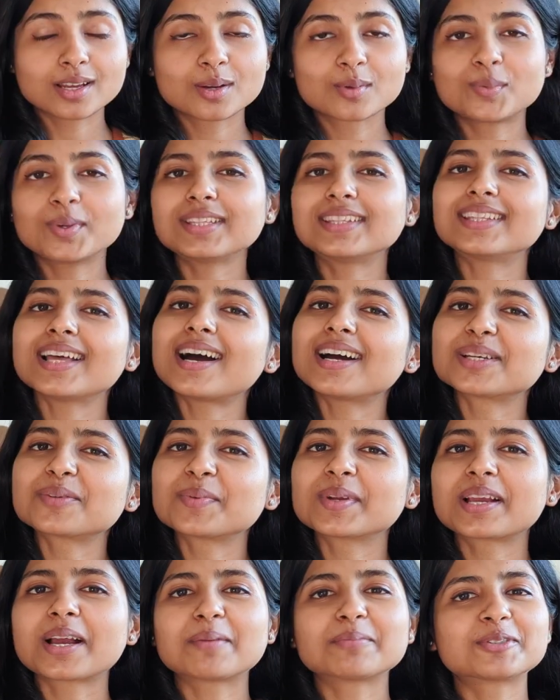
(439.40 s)
With that,
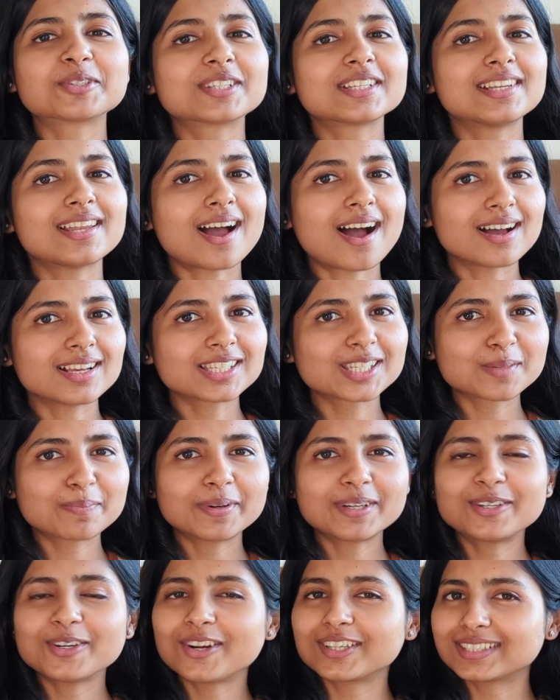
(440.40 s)
we come to the last
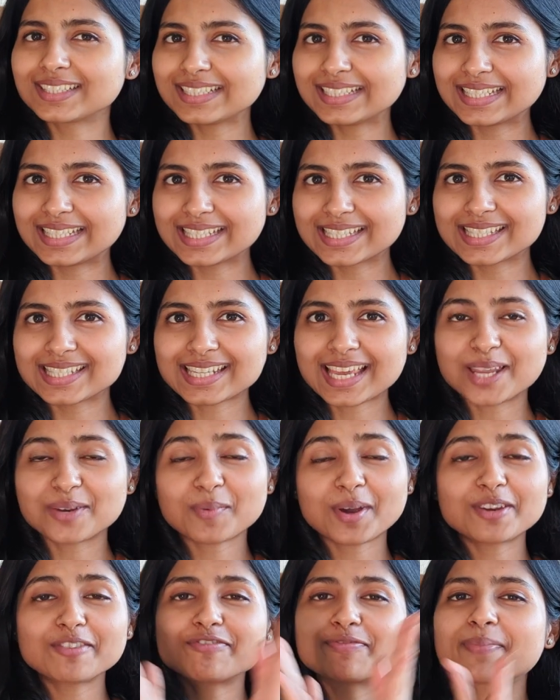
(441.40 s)
but not the least, and
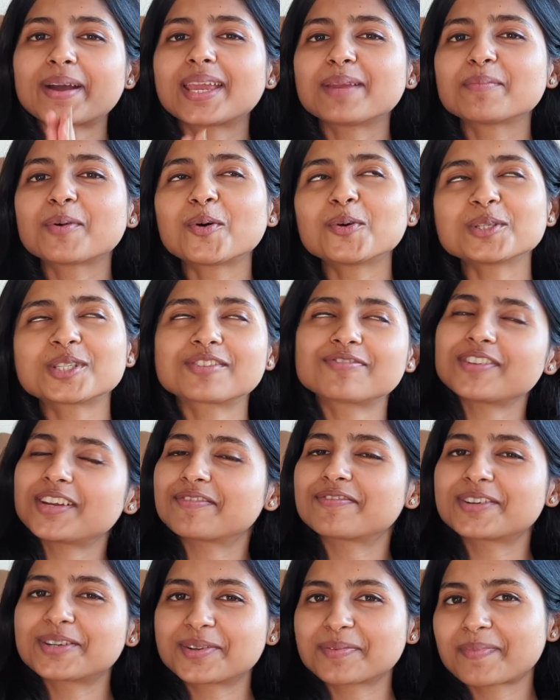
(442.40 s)
one of my most
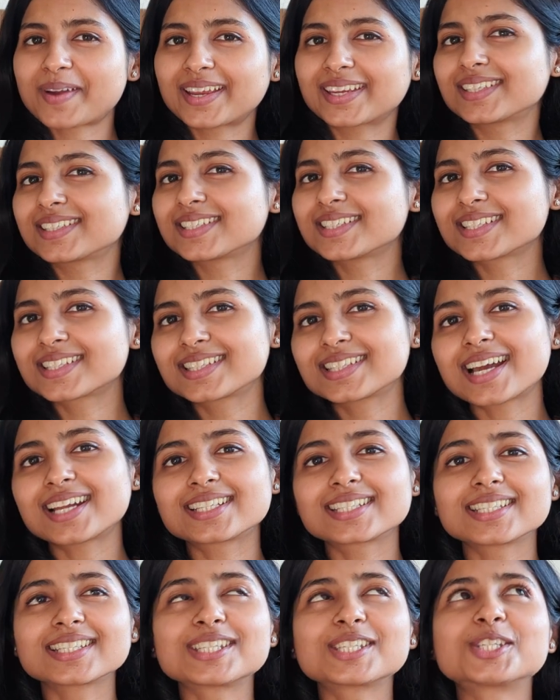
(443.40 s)
favorite reminders,
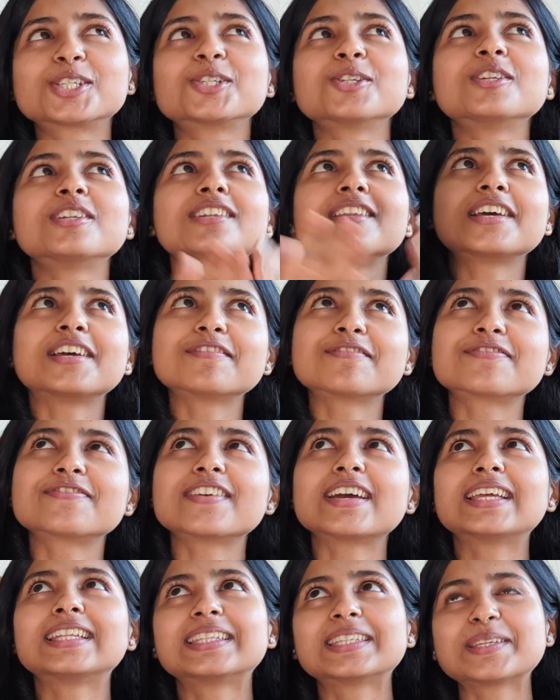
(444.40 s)
that is to live
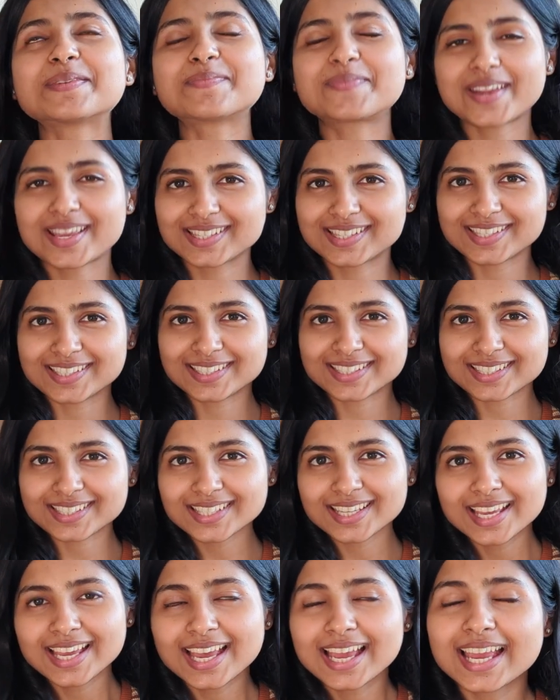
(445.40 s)
in the present.
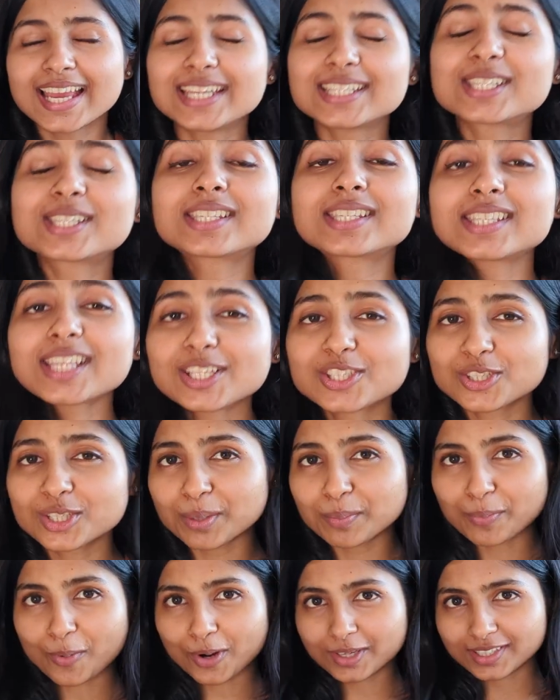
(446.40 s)
It's such an
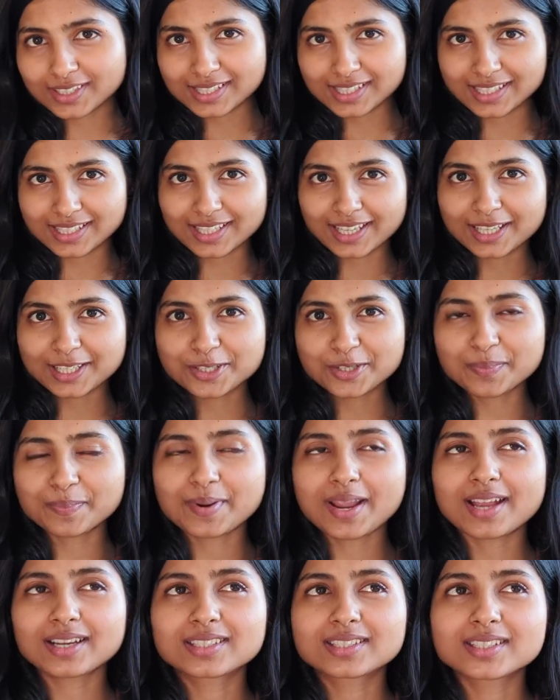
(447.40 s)
important skill to
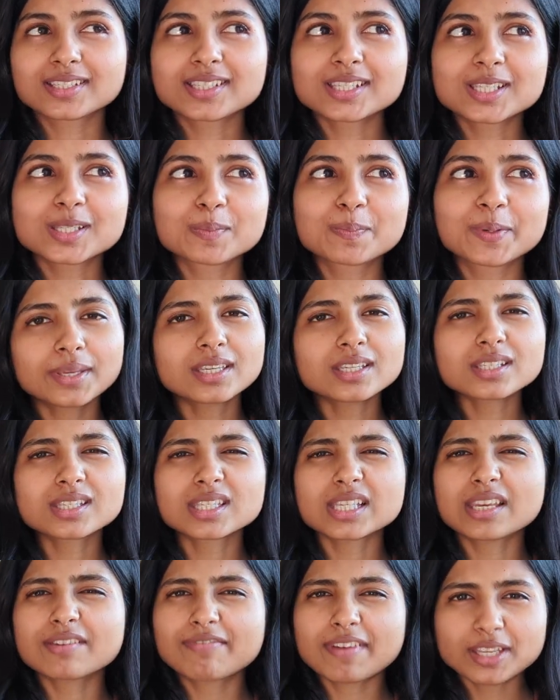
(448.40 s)
practice,
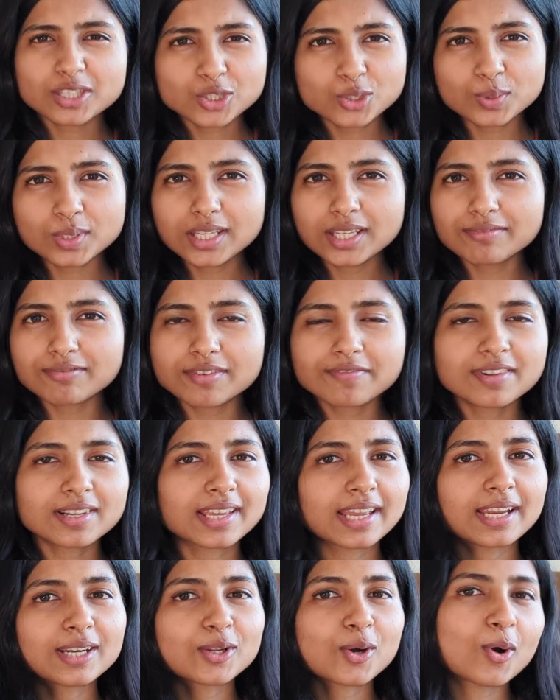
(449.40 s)
because eventually we will
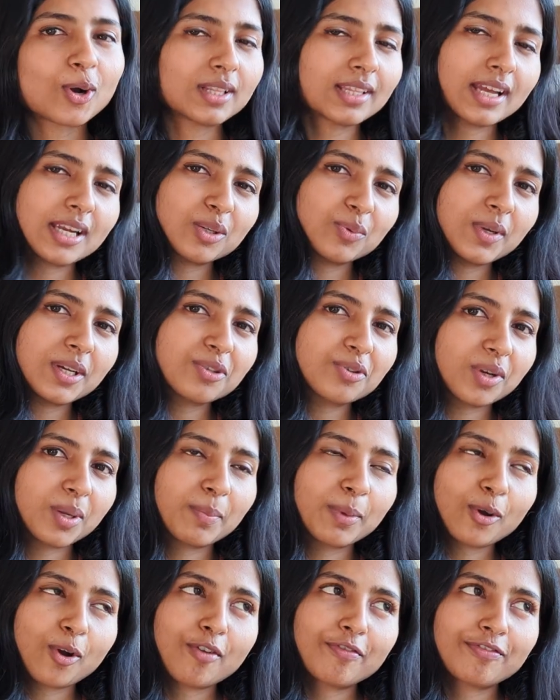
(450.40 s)
get all that we are
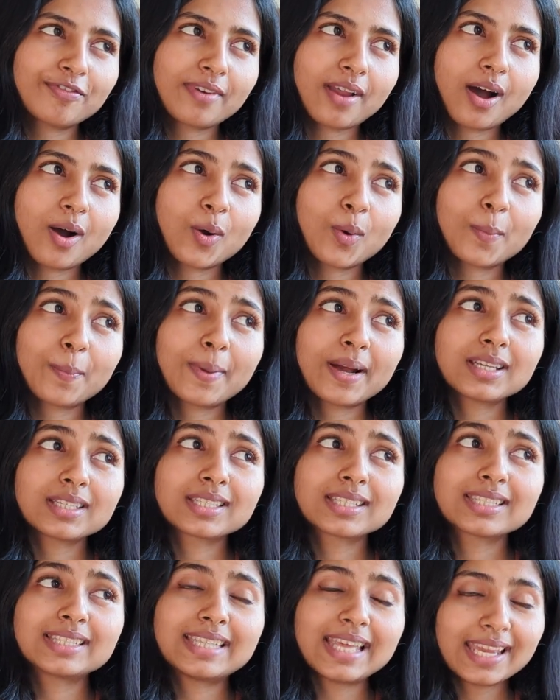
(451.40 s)
dreaming of now,
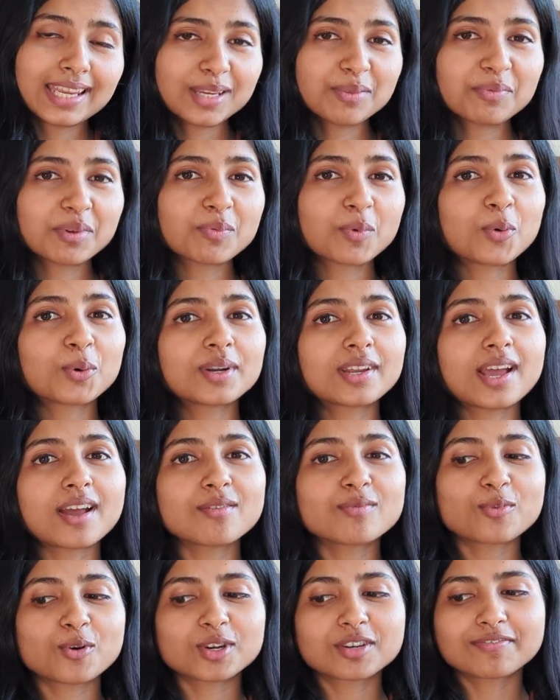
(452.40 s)
but then we won't
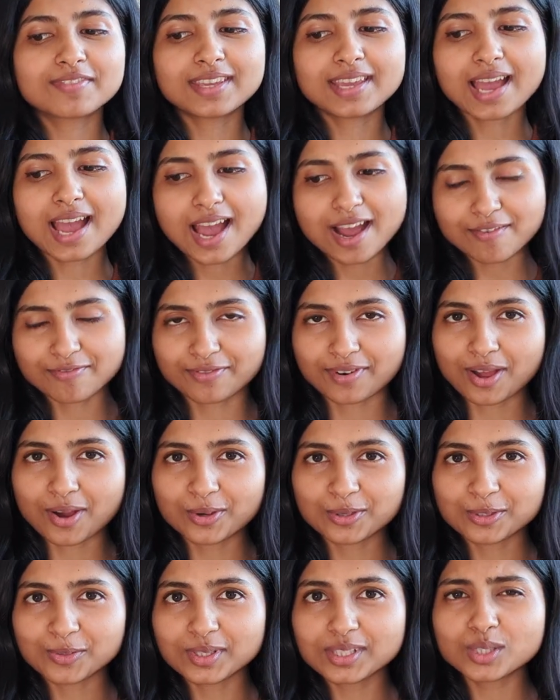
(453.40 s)
have what we have
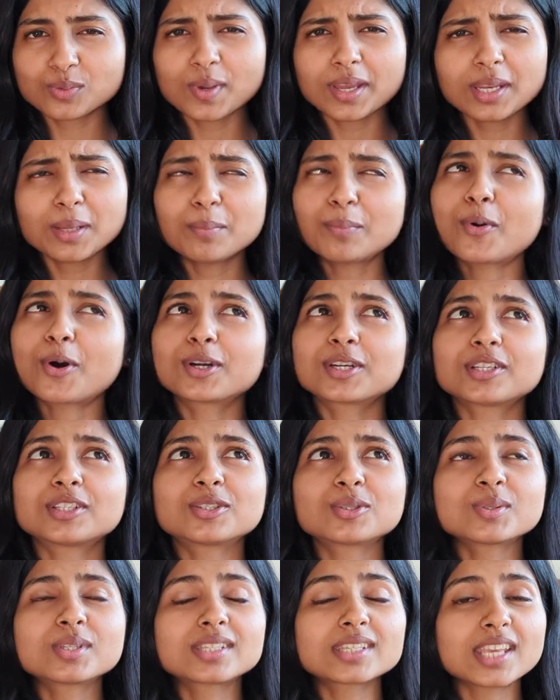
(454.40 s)
now. So it's very important
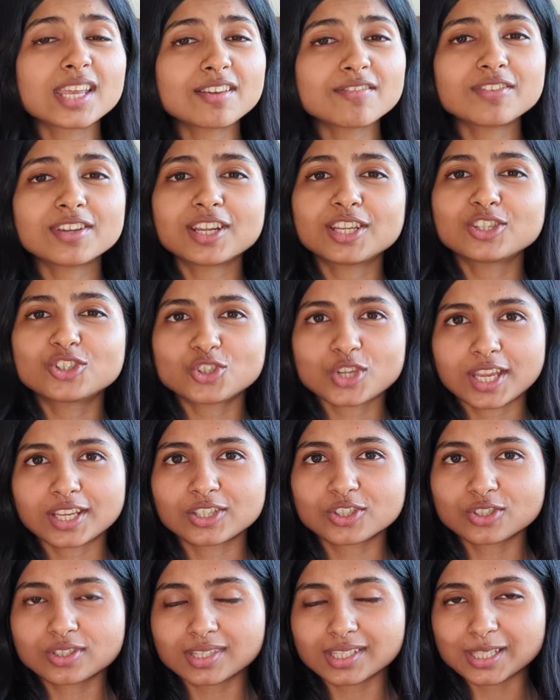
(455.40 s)
to savor and
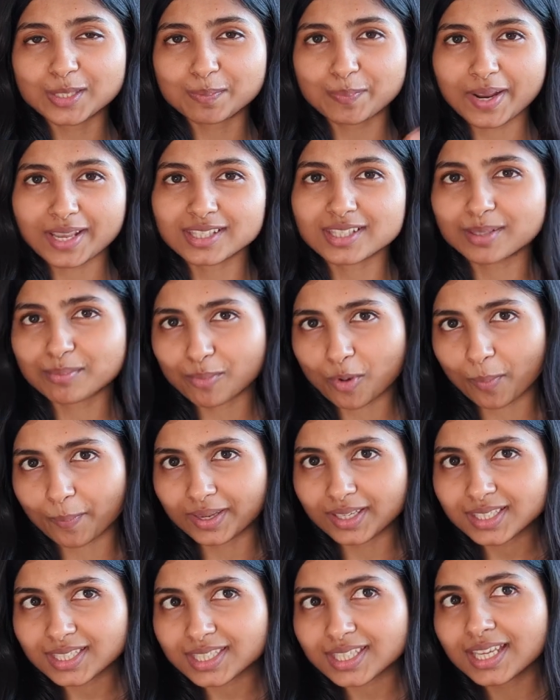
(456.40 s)
cherish this present
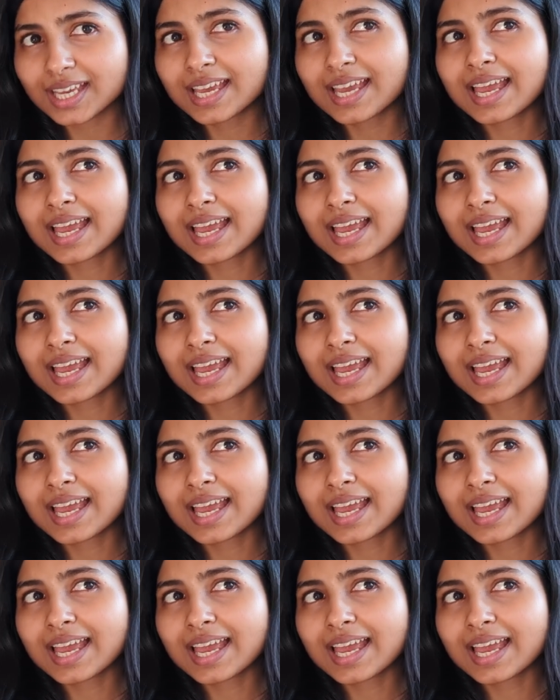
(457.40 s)
moment.